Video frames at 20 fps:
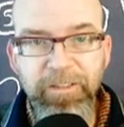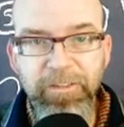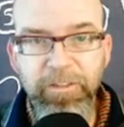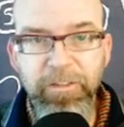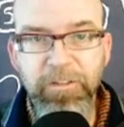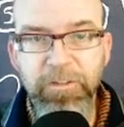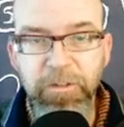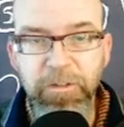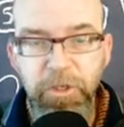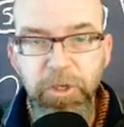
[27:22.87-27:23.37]

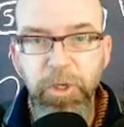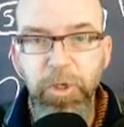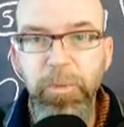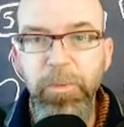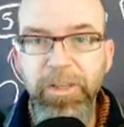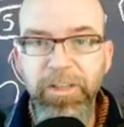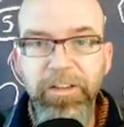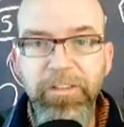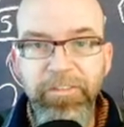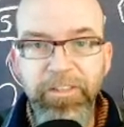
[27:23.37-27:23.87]
this new
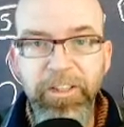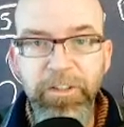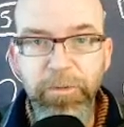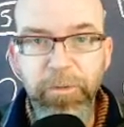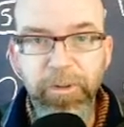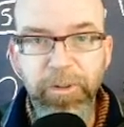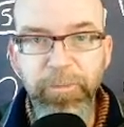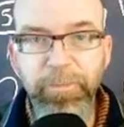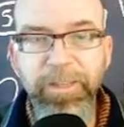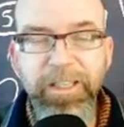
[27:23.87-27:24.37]

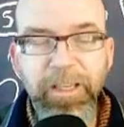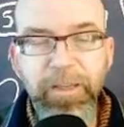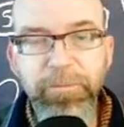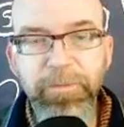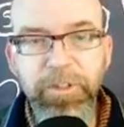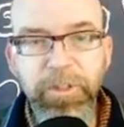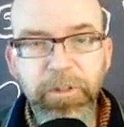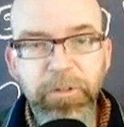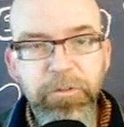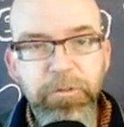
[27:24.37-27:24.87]
individual that
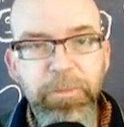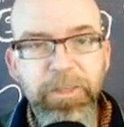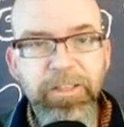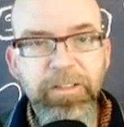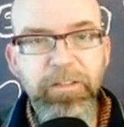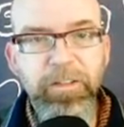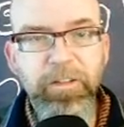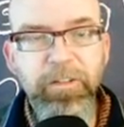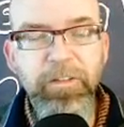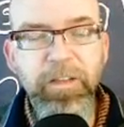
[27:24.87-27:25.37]
becomes a new
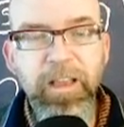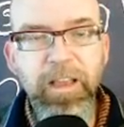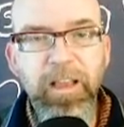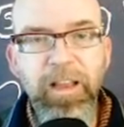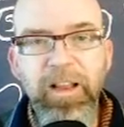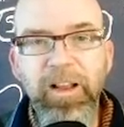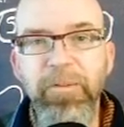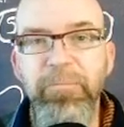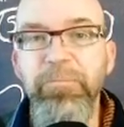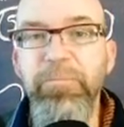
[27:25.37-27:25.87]
species,
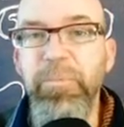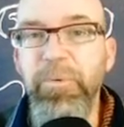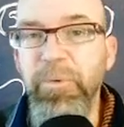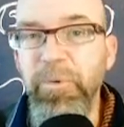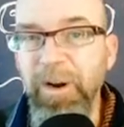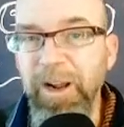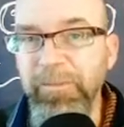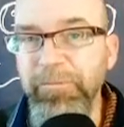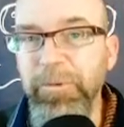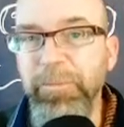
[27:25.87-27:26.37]

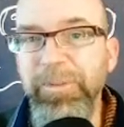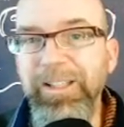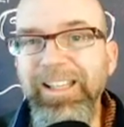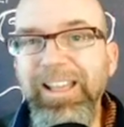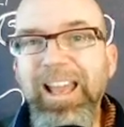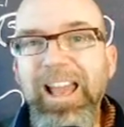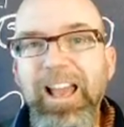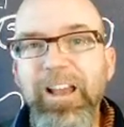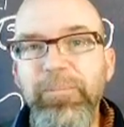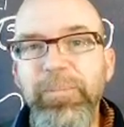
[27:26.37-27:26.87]

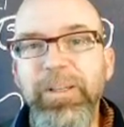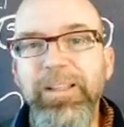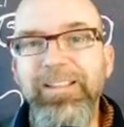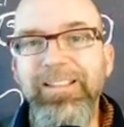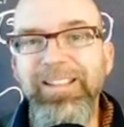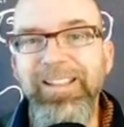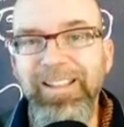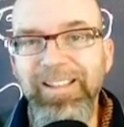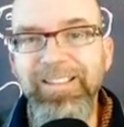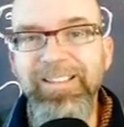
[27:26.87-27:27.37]
probably
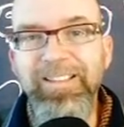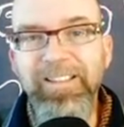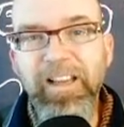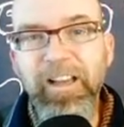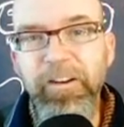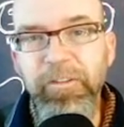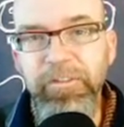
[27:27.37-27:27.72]
happened inside of